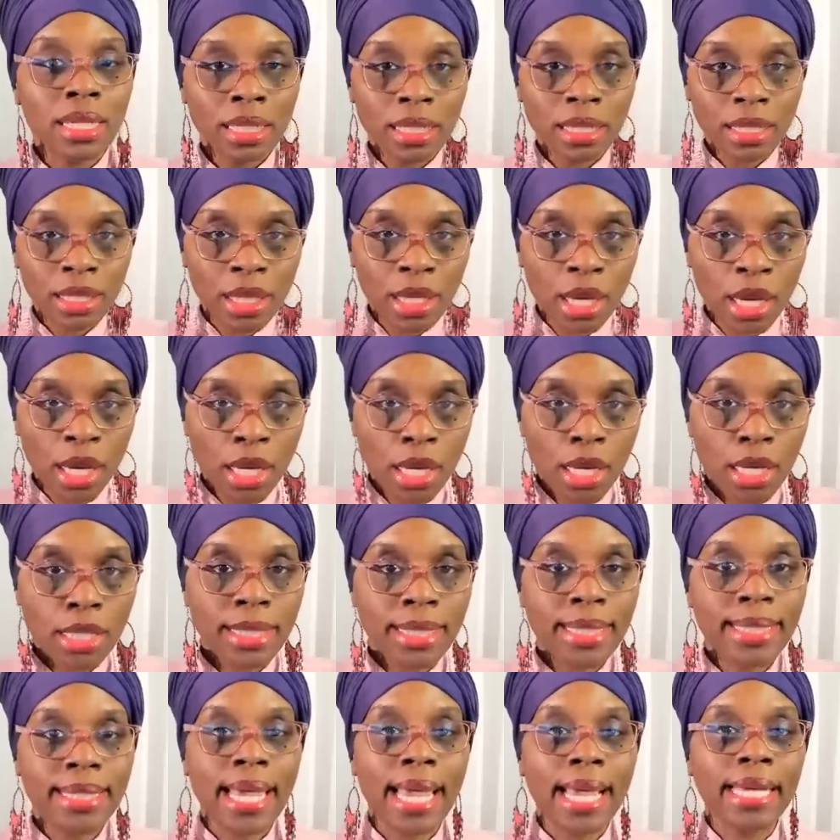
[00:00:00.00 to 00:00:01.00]
the
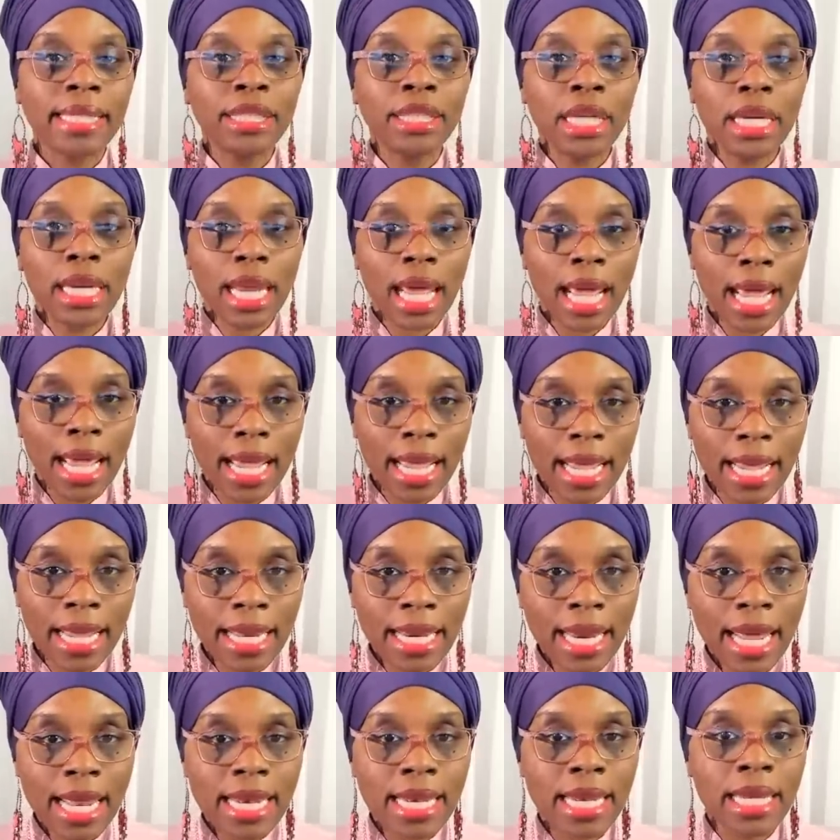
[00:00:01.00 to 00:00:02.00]
Section
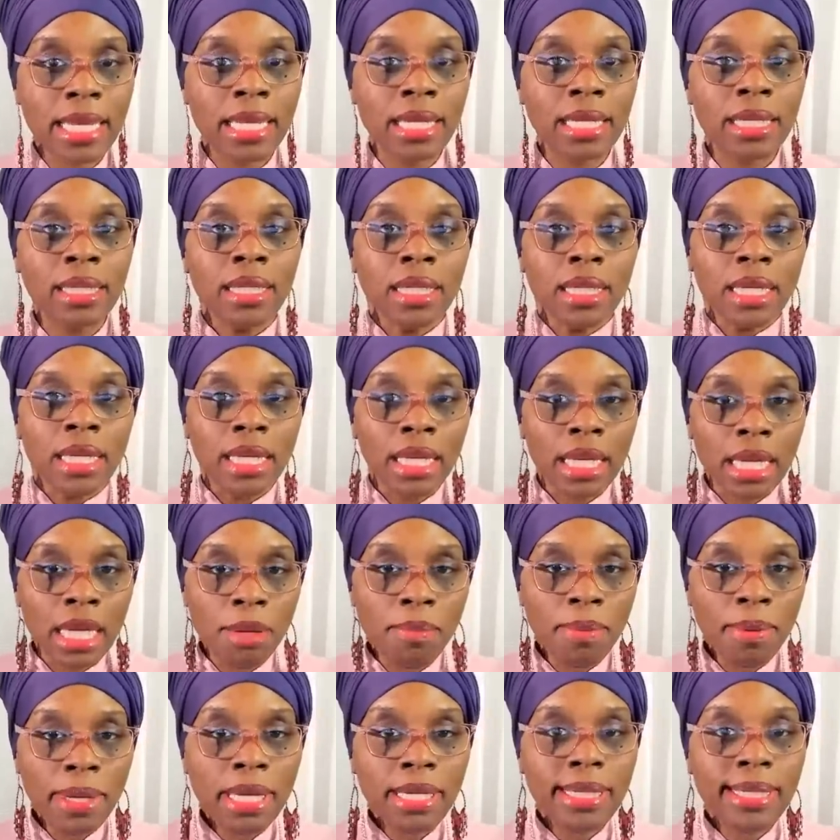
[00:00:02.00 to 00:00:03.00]
8 and the
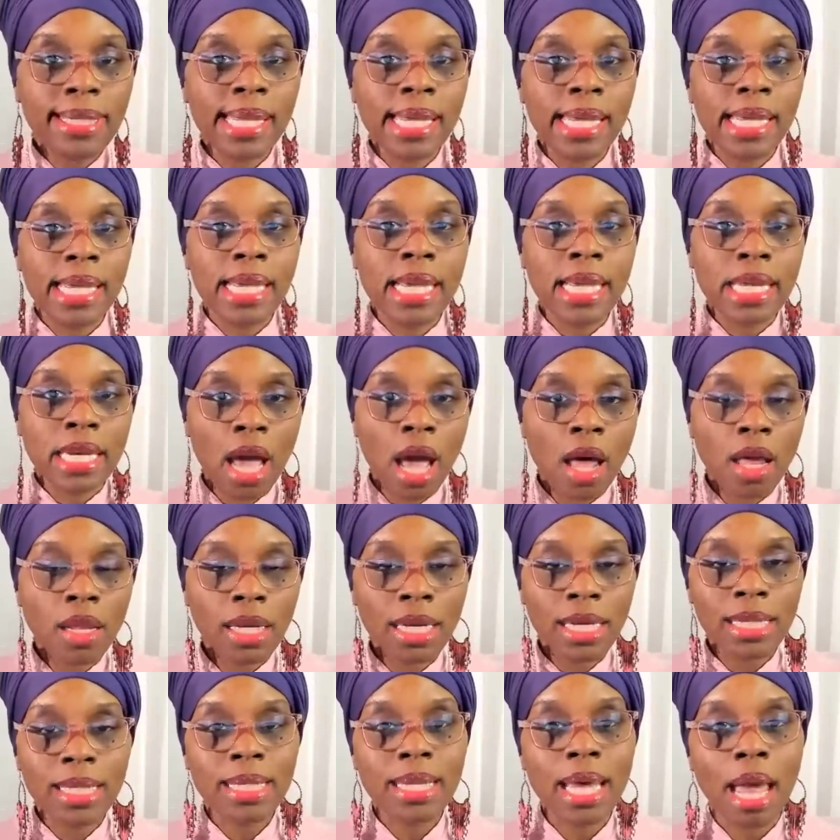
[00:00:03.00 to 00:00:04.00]
EBT and all of
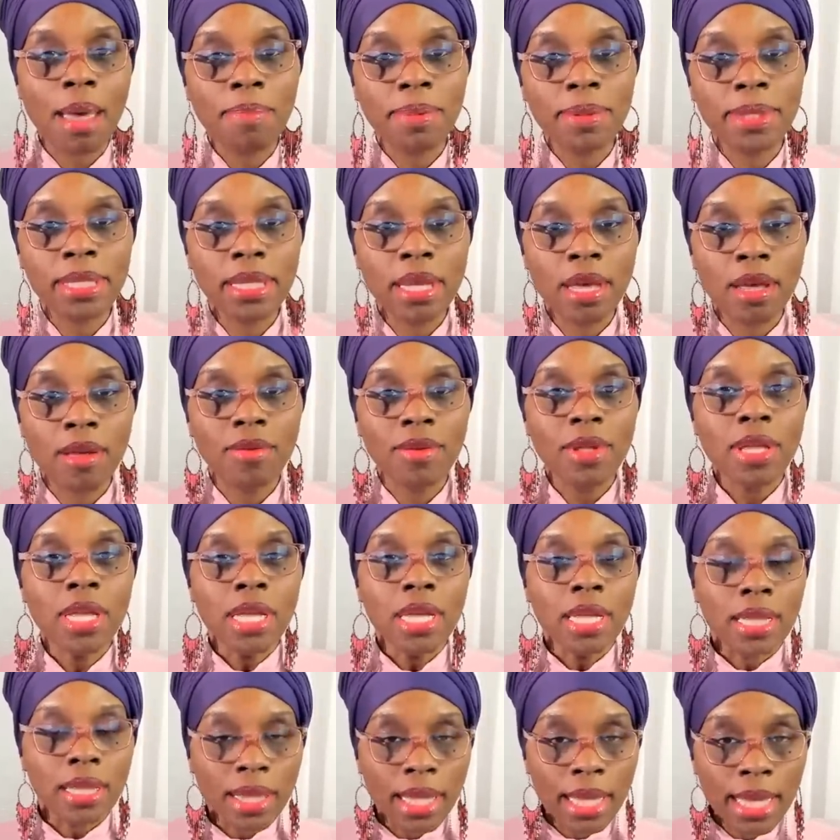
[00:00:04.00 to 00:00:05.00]
this type of stuff,
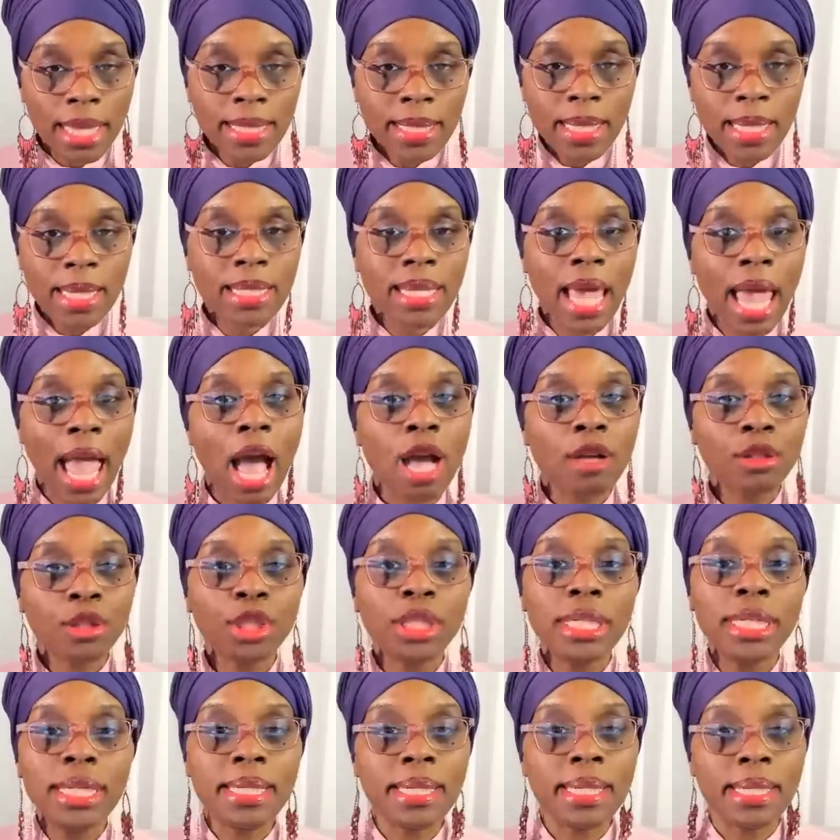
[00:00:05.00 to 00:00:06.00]
this is how
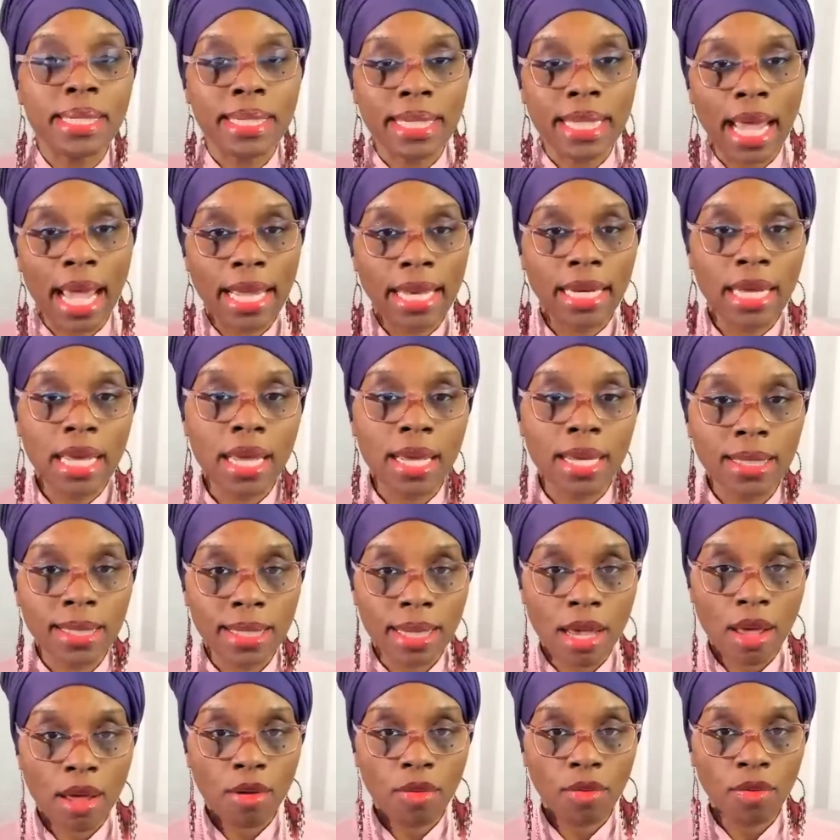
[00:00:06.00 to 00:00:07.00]
she's sustaining
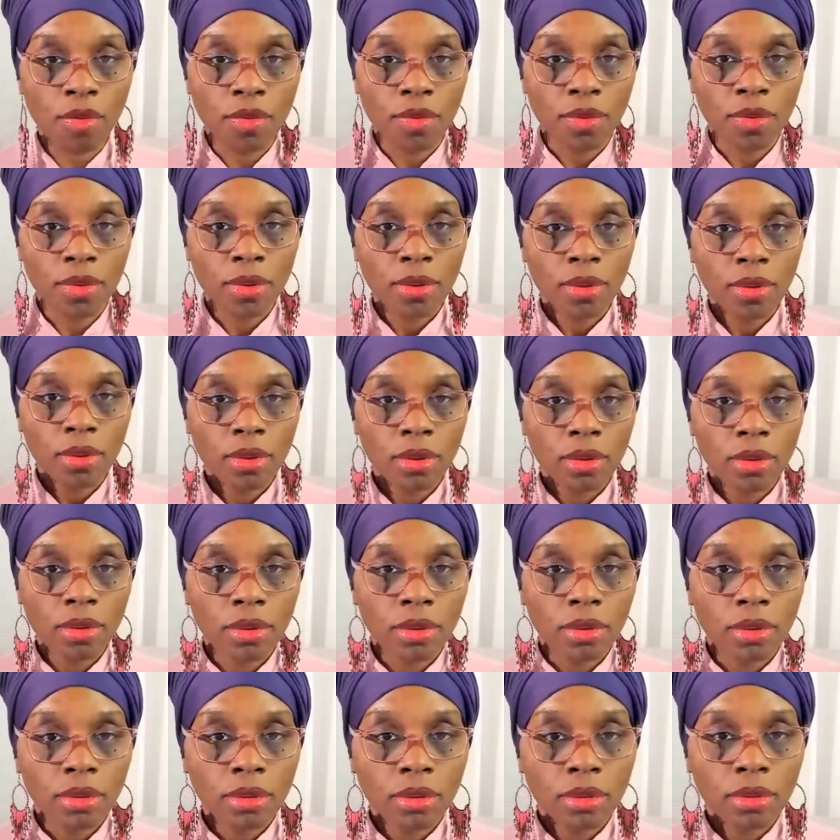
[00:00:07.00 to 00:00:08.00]
herself.
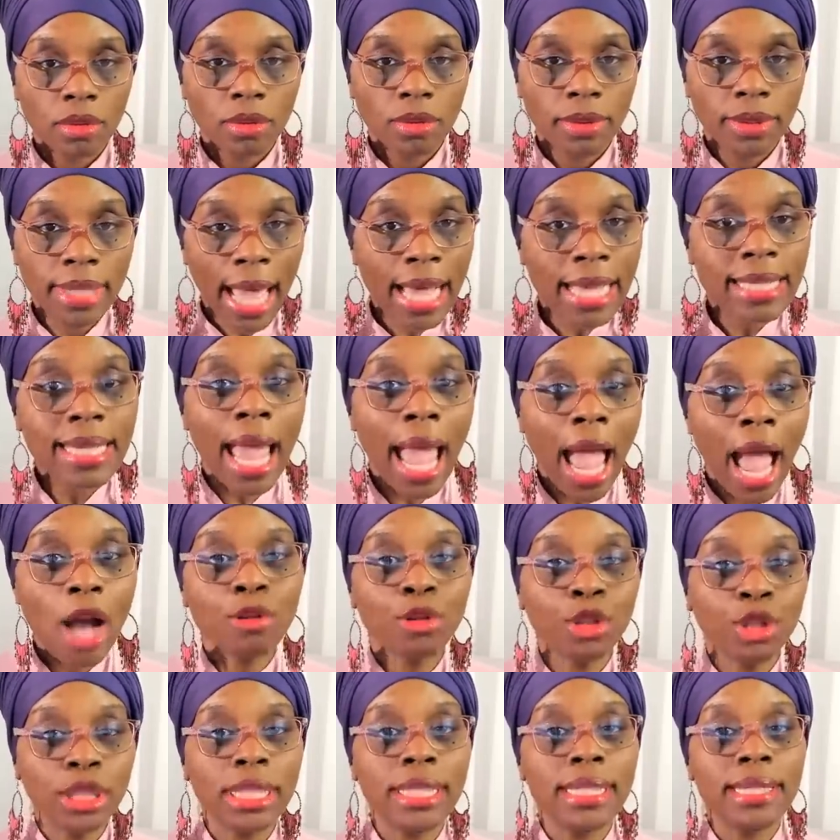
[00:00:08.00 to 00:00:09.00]
That's how
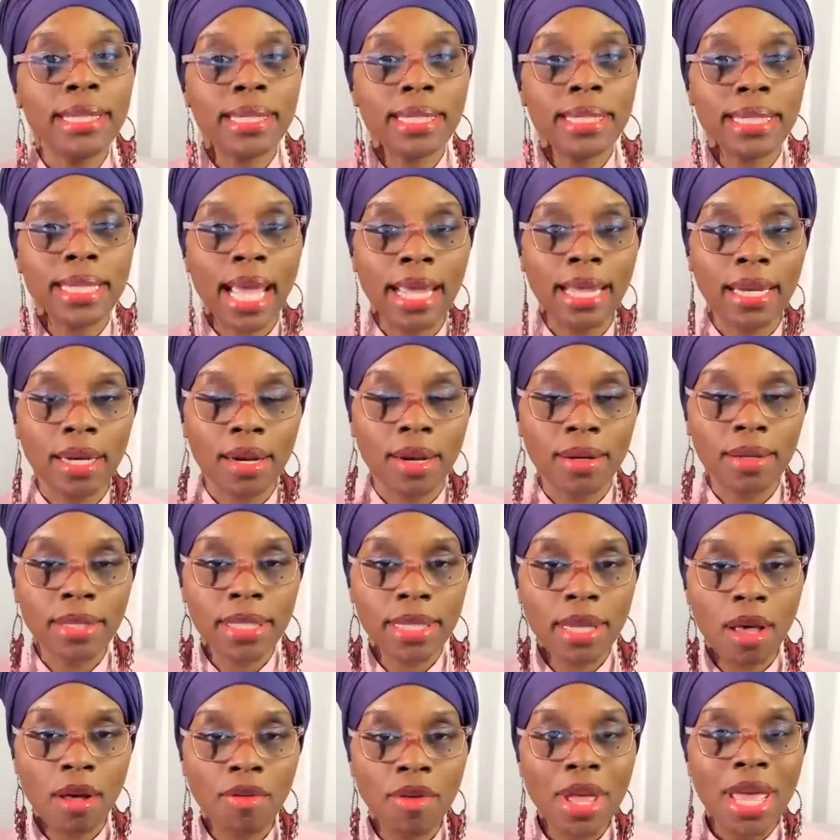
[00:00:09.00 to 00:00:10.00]
she's sustaining
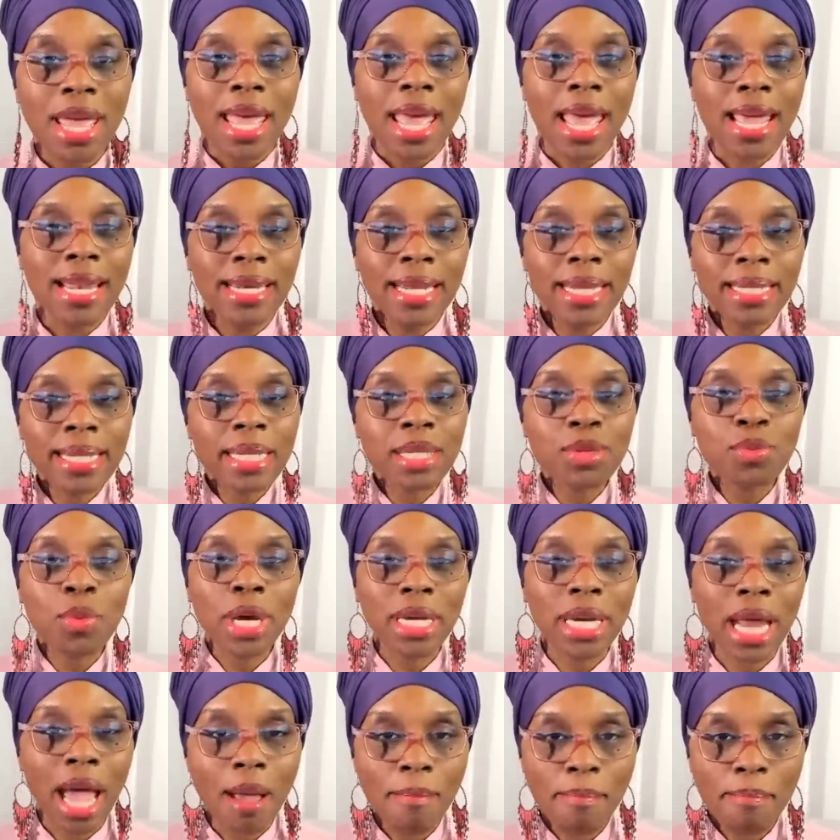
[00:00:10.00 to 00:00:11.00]
herself. And this is
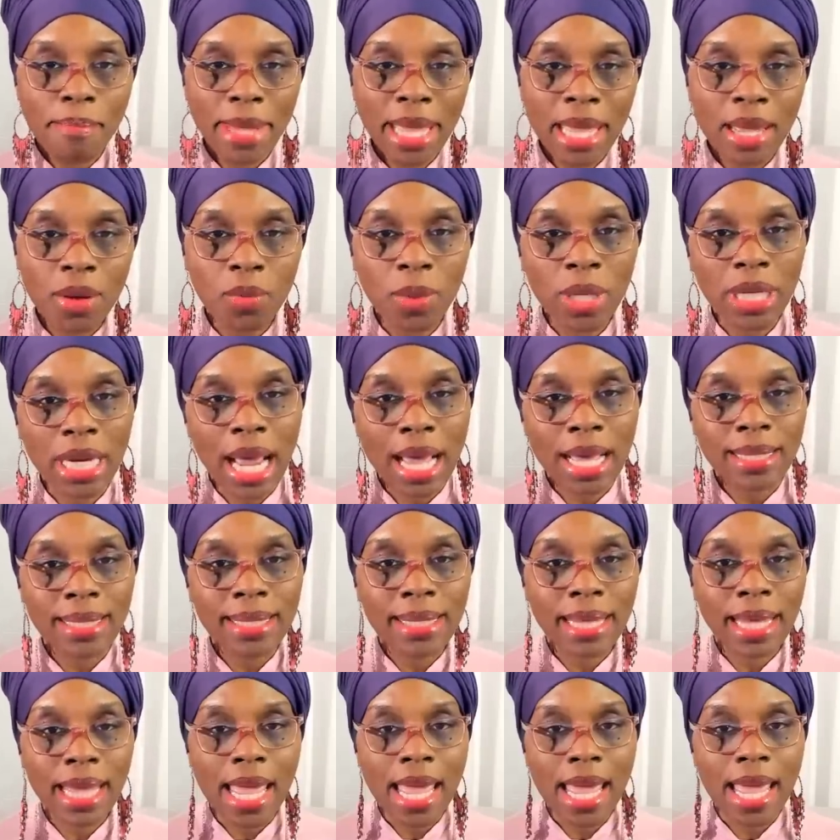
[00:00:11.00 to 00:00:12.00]
what I meant when I
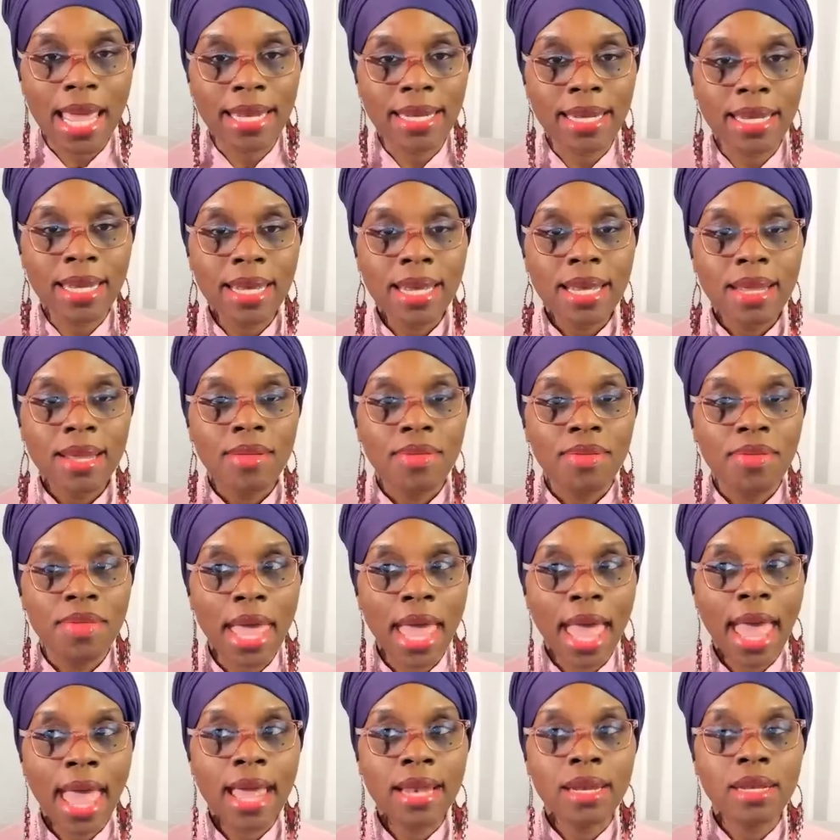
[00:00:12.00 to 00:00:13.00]
said
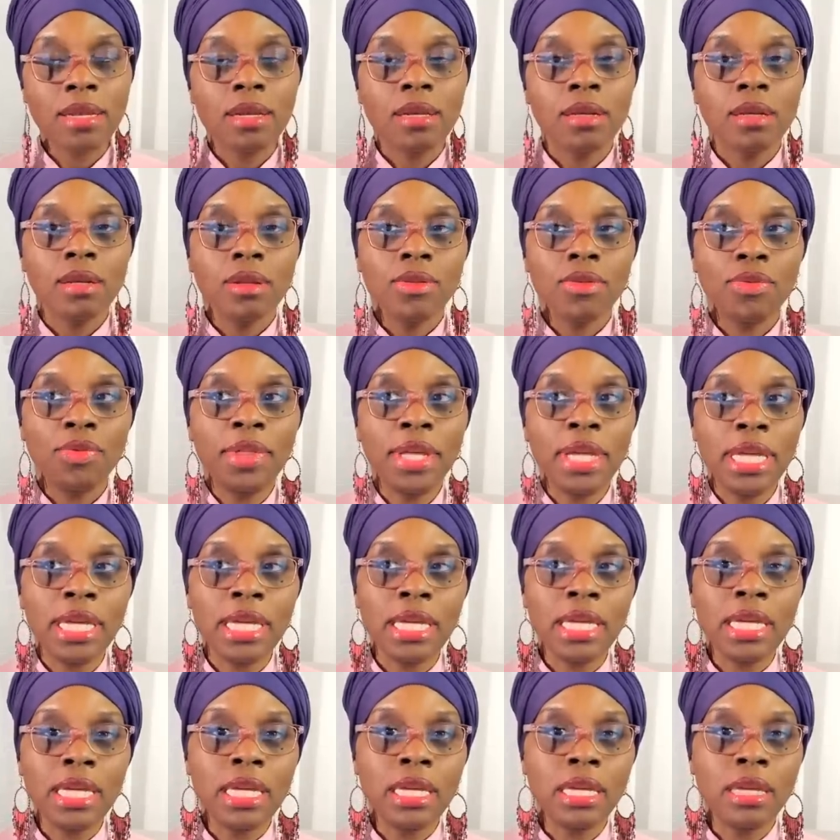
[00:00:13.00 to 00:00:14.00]
that
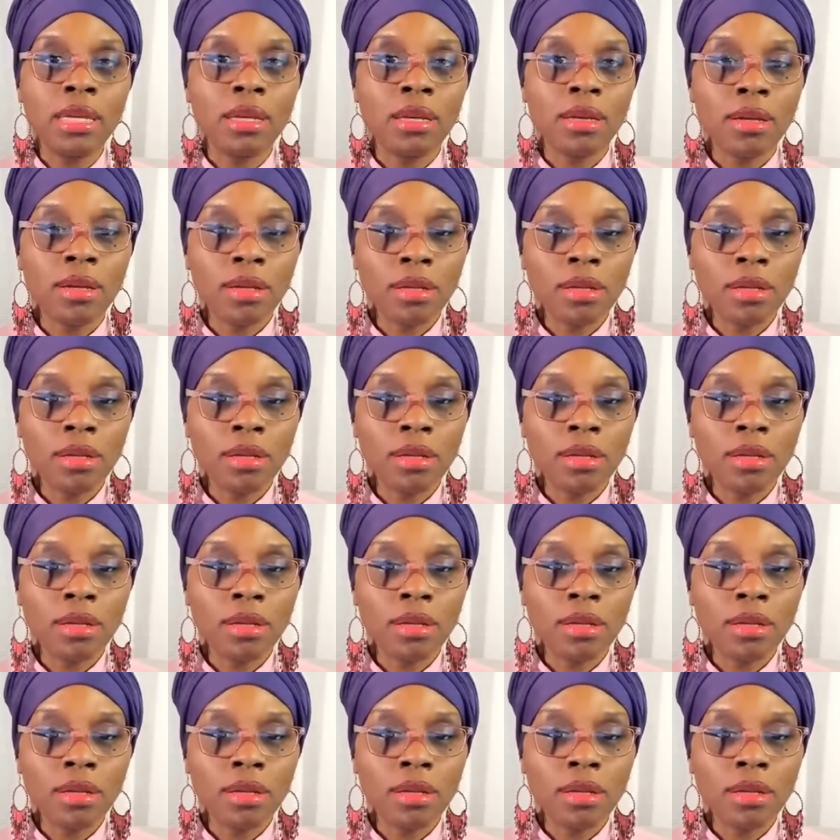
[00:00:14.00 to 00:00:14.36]
the